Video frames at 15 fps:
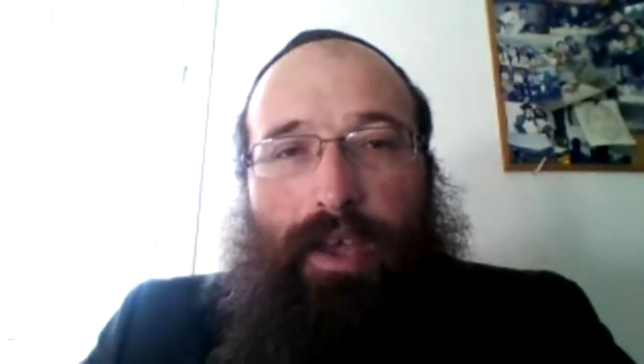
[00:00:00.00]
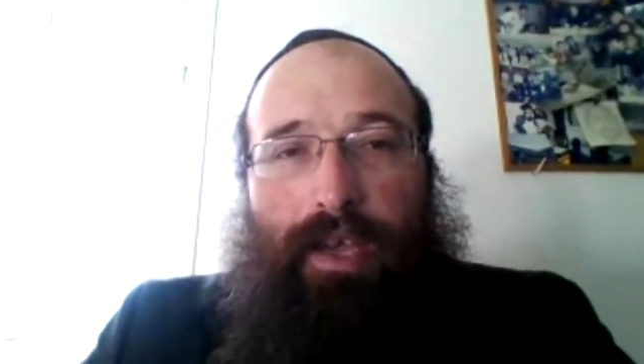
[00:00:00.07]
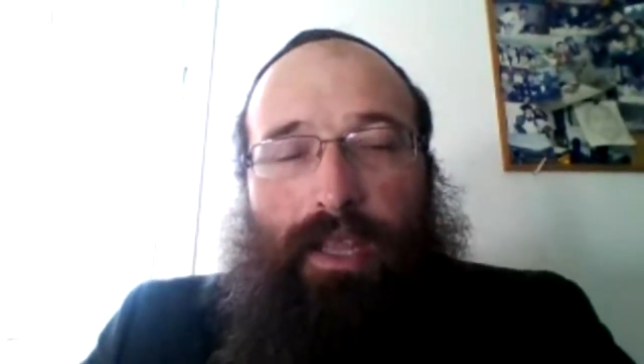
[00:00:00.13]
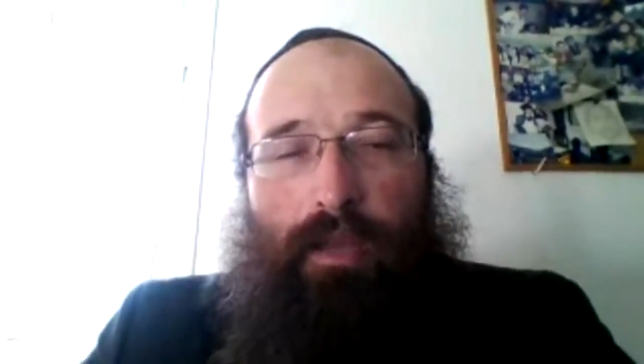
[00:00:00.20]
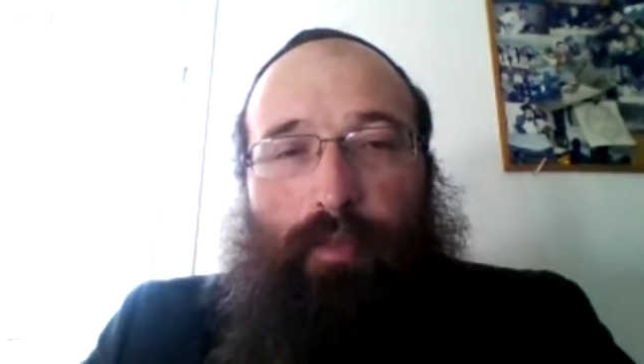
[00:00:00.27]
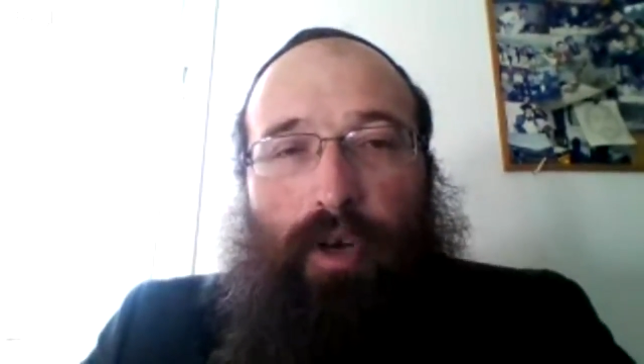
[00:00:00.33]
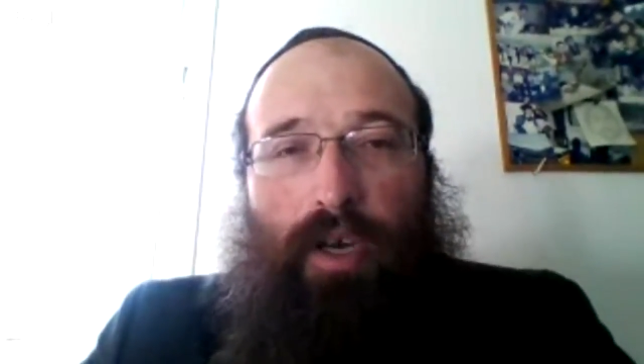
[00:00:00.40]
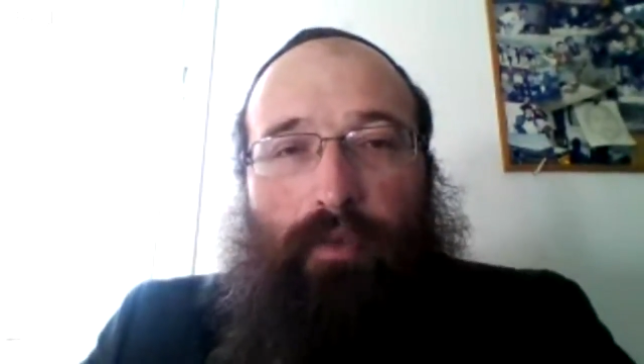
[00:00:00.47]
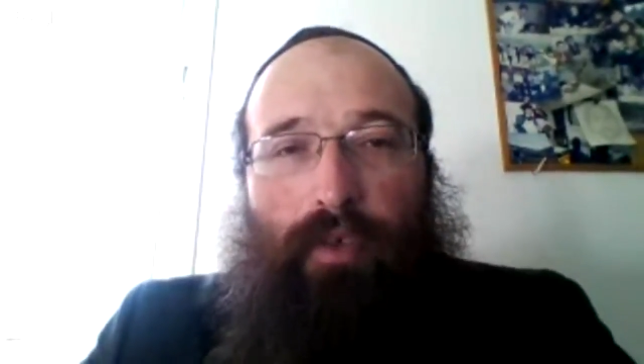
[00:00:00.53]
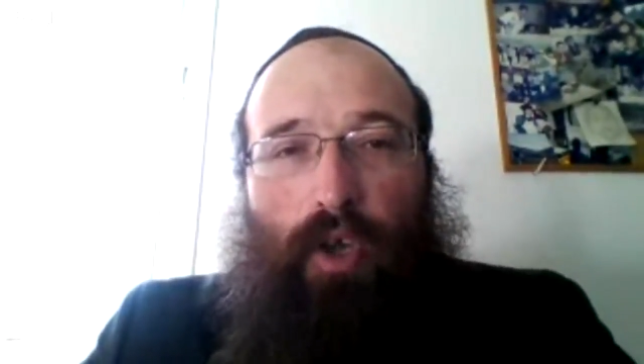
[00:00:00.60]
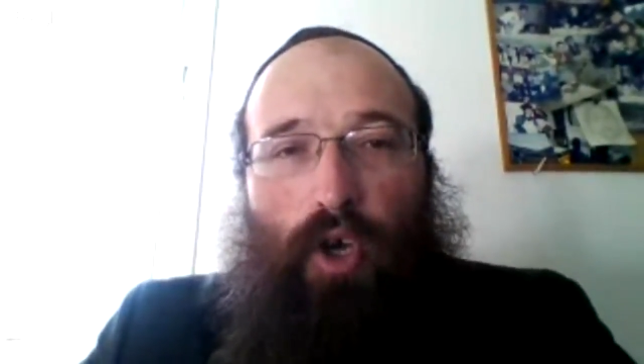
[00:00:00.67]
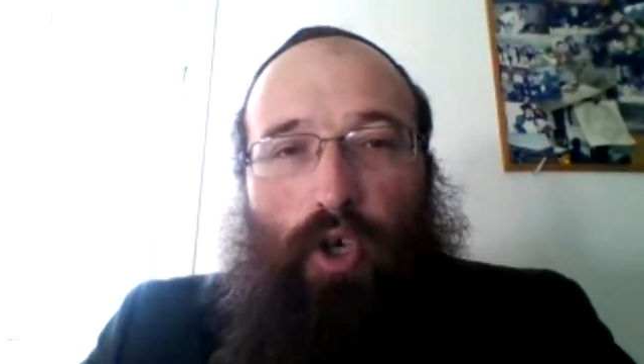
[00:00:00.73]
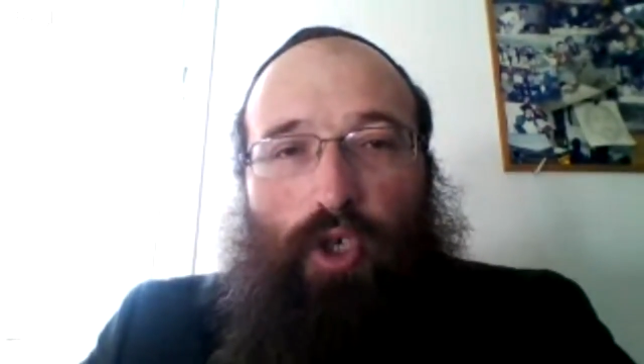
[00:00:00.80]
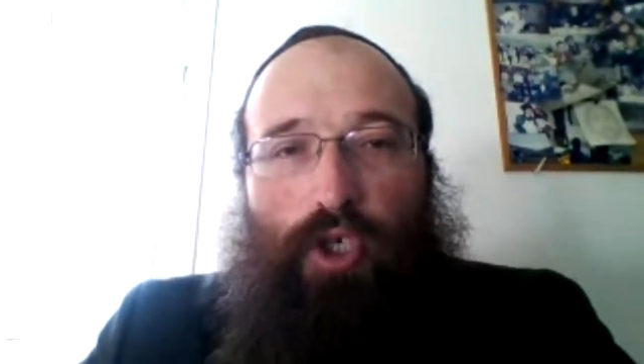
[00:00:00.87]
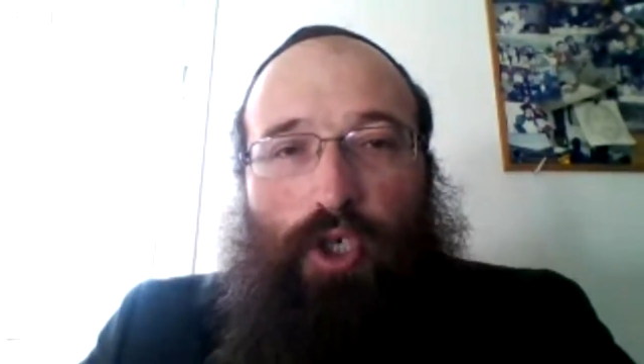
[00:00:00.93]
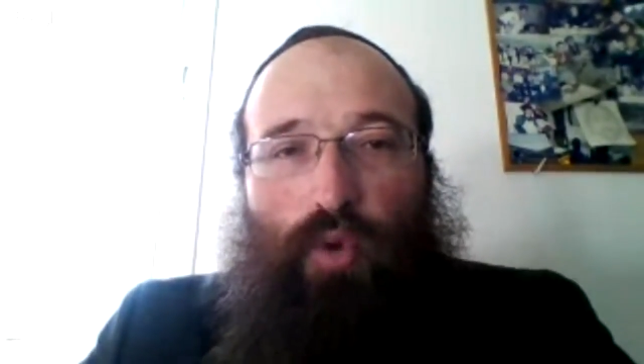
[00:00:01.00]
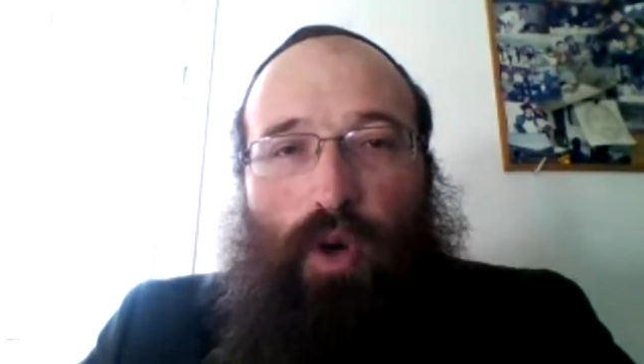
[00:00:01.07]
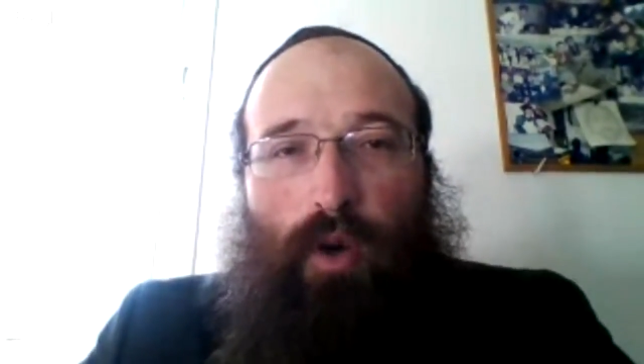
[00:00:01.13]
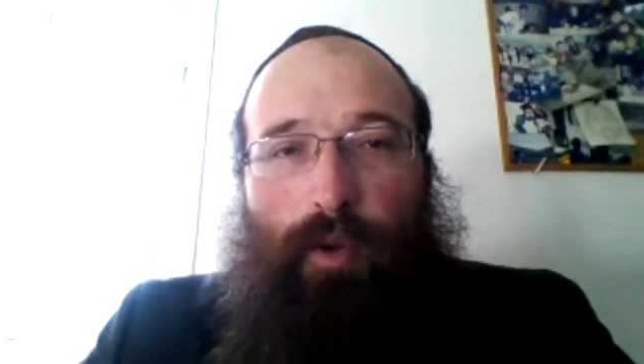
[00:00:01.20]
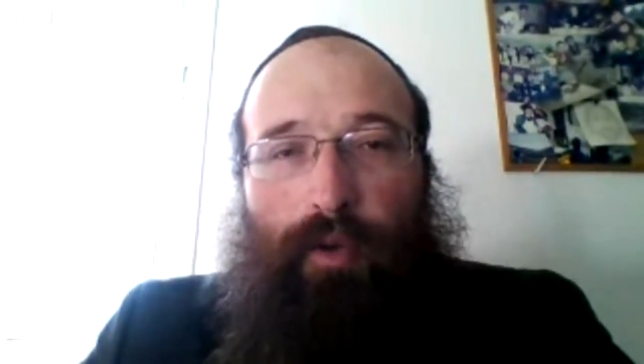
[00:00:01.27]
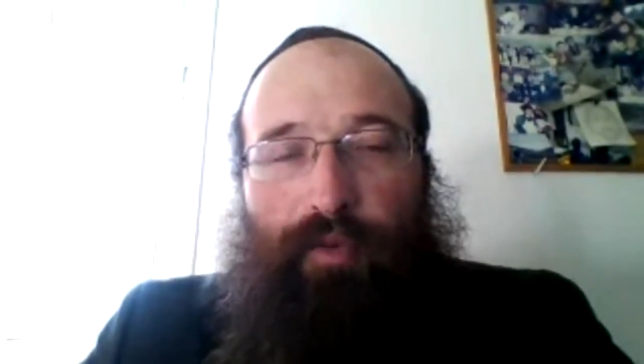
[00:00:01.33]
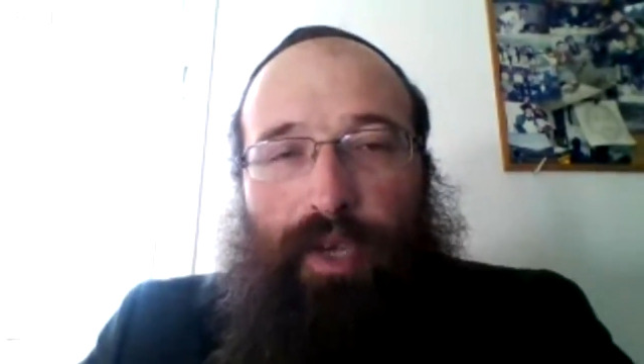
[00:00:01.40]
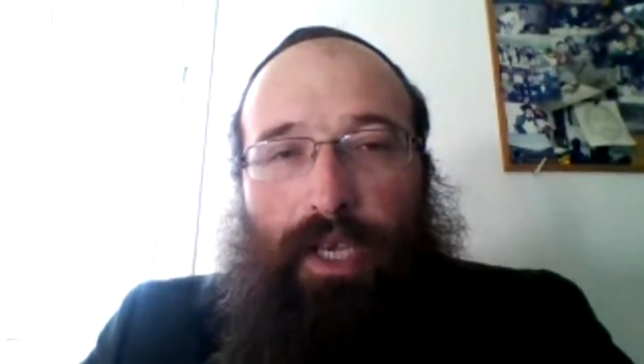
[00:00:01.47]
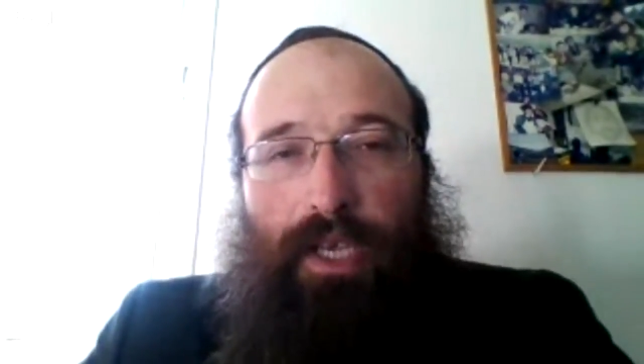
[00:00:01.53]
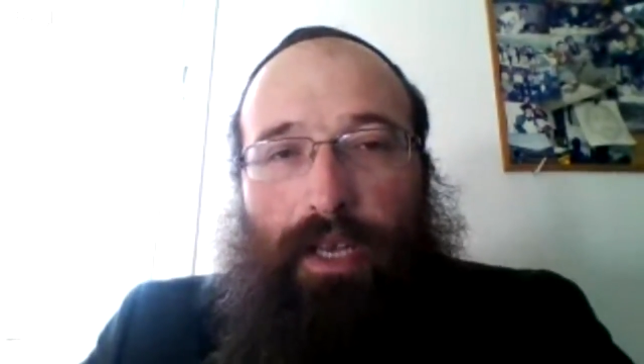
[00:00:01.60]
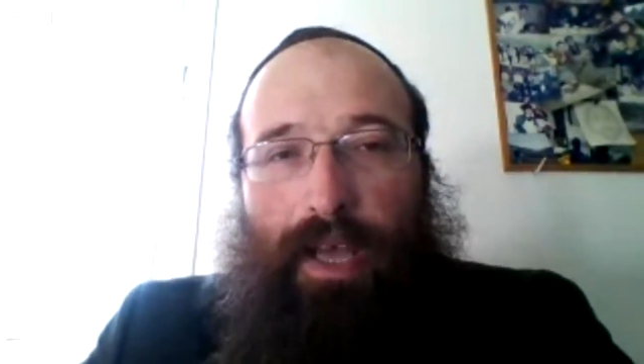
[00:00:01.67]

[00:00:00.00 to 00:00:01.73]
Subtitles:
In the book of Yehoshua, we read